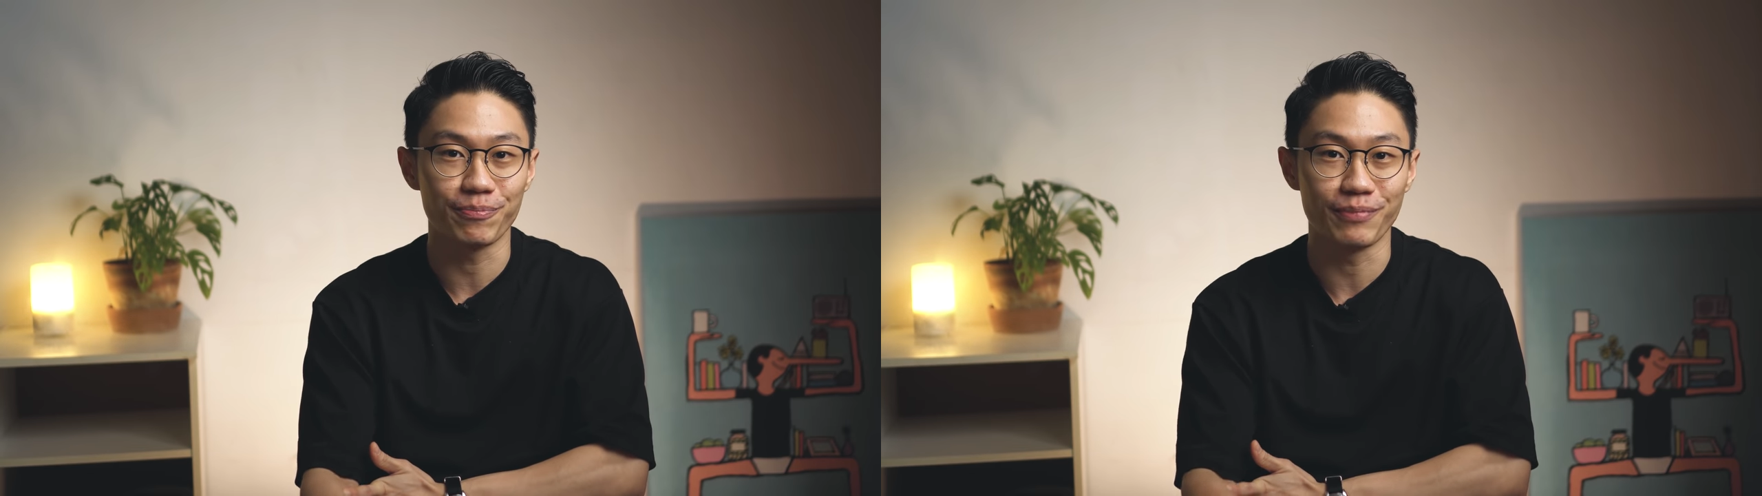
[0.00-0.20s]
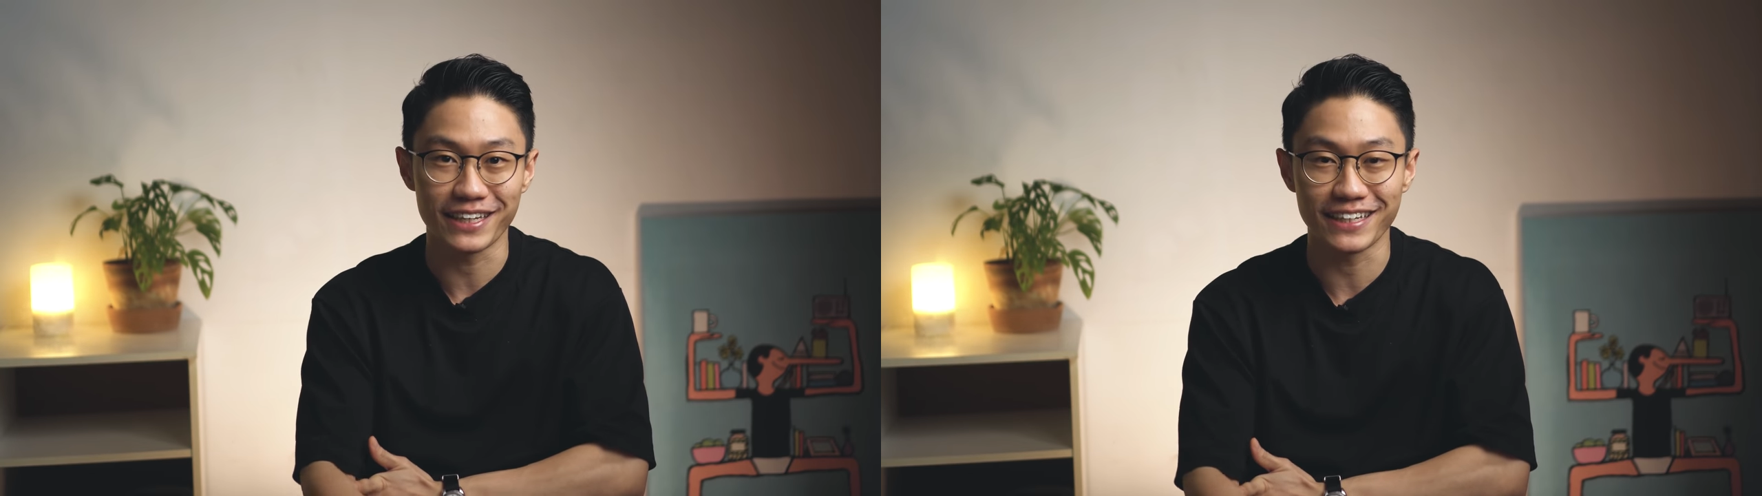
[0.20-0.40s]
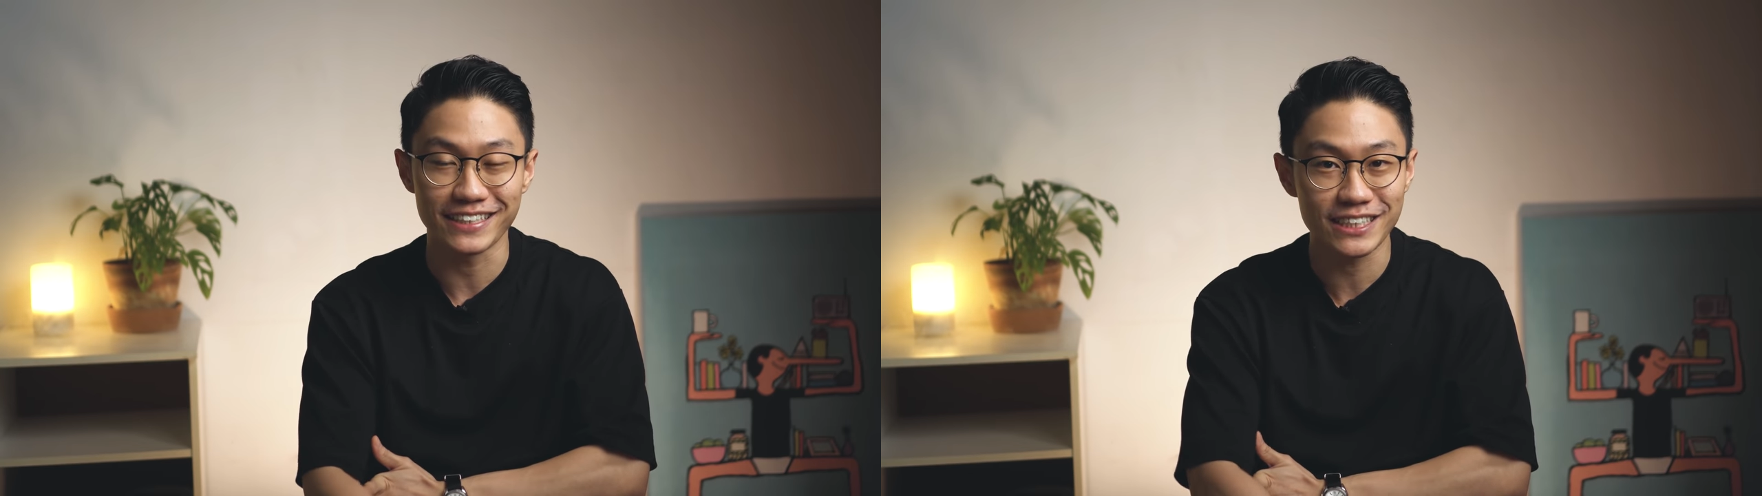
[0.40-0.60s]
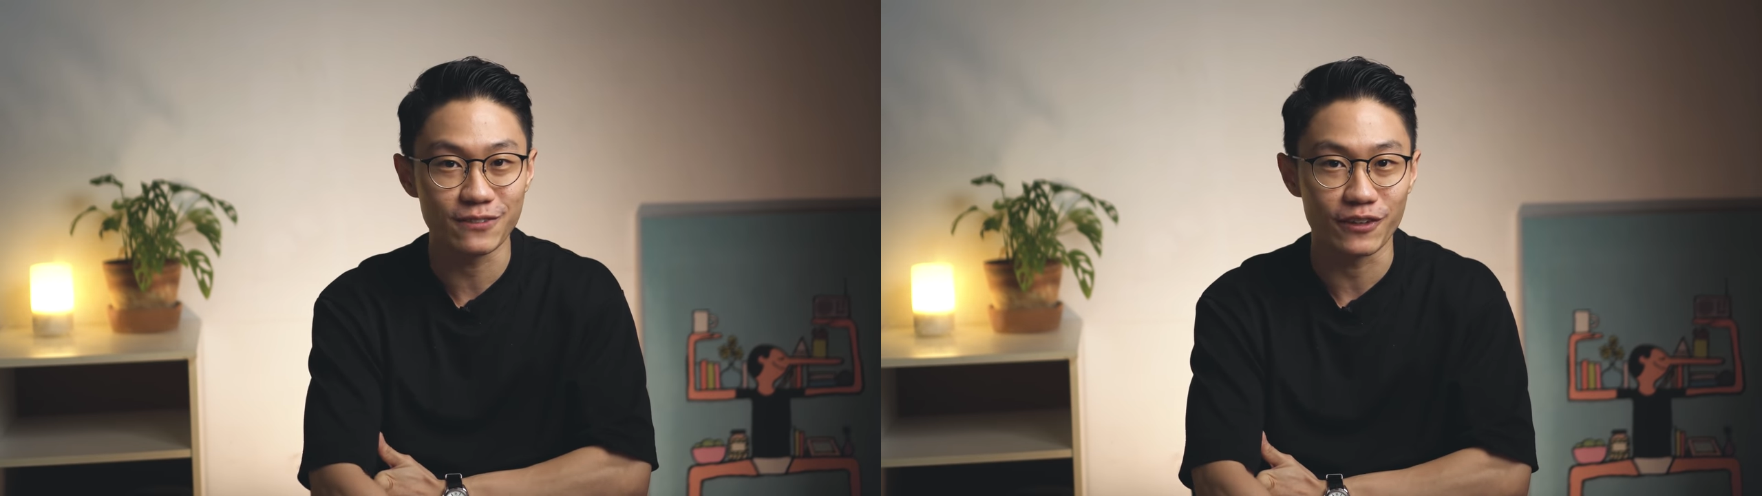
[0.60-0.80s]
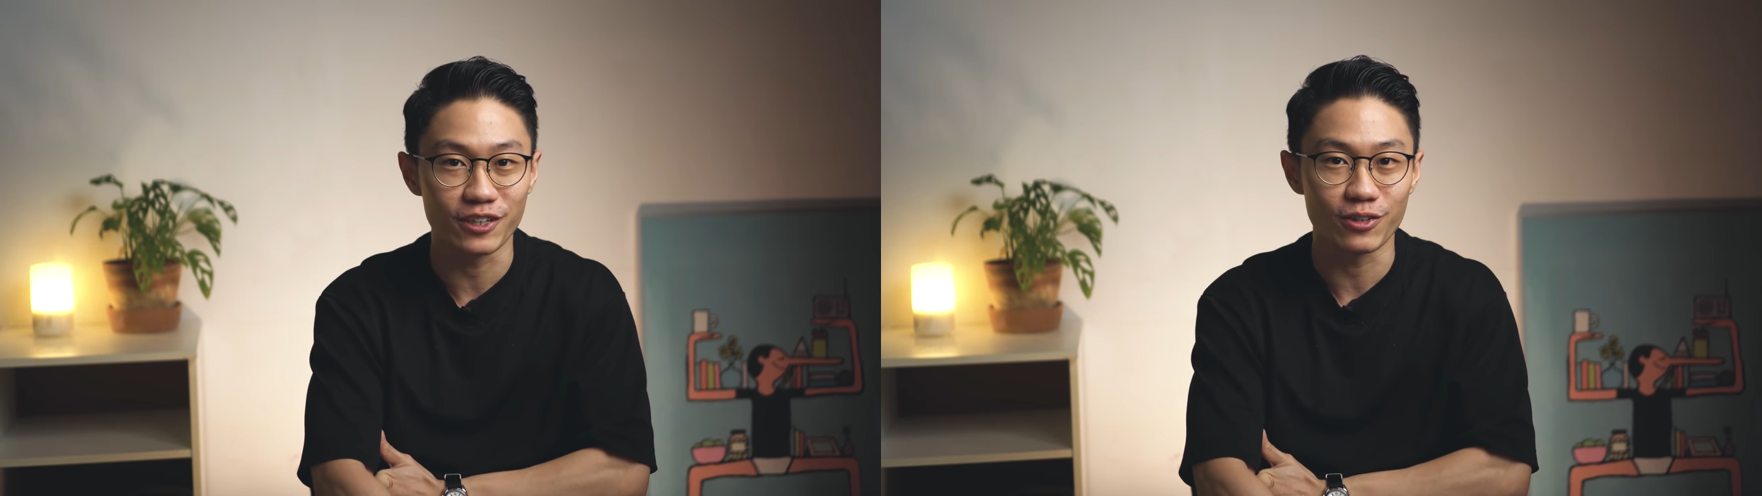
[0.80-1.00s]
making
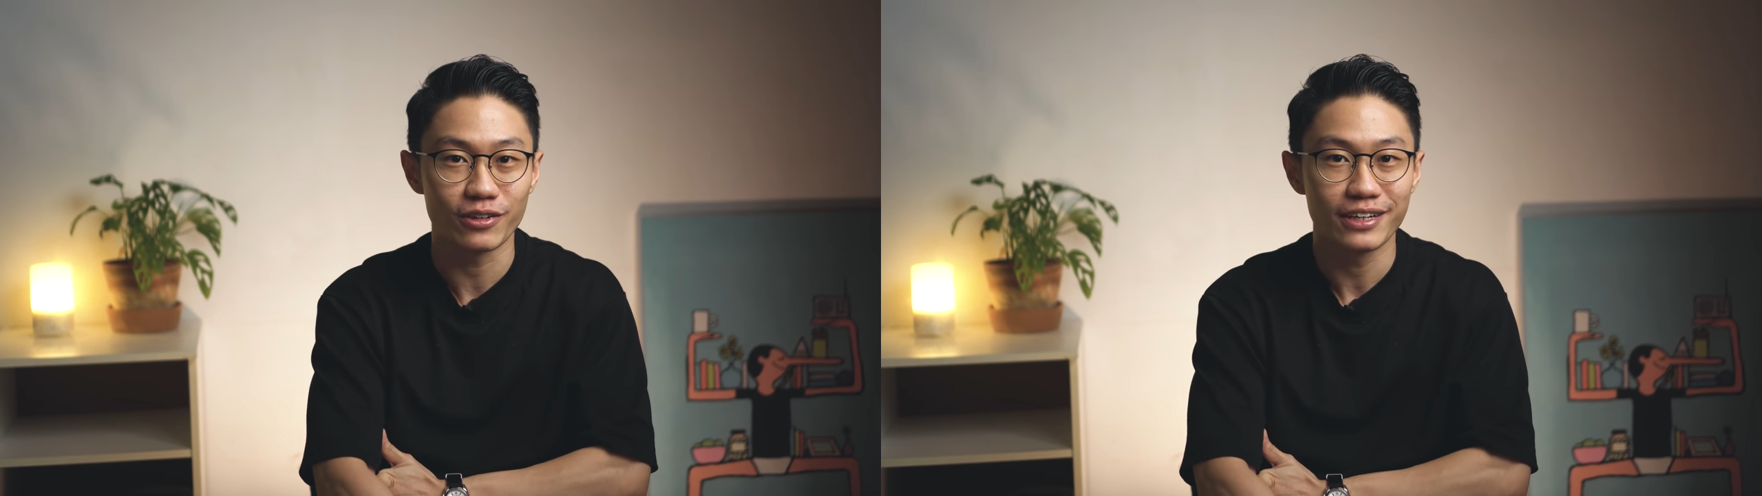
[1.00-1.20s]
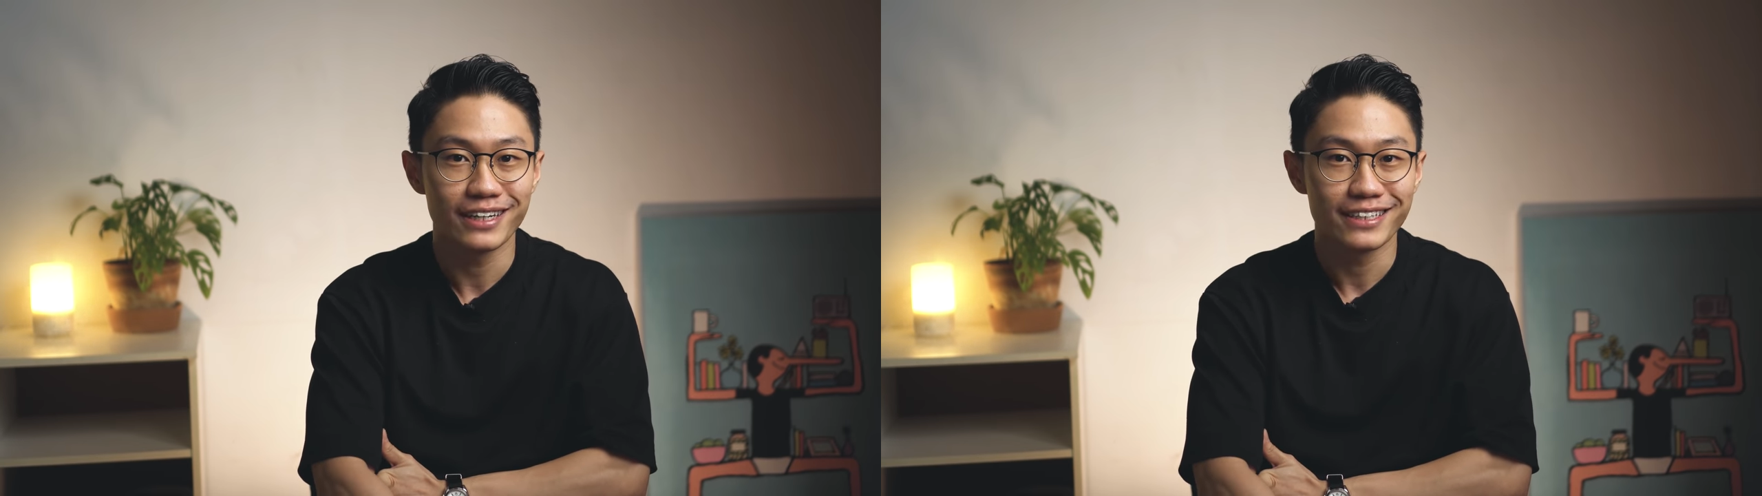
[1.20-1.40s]
this video.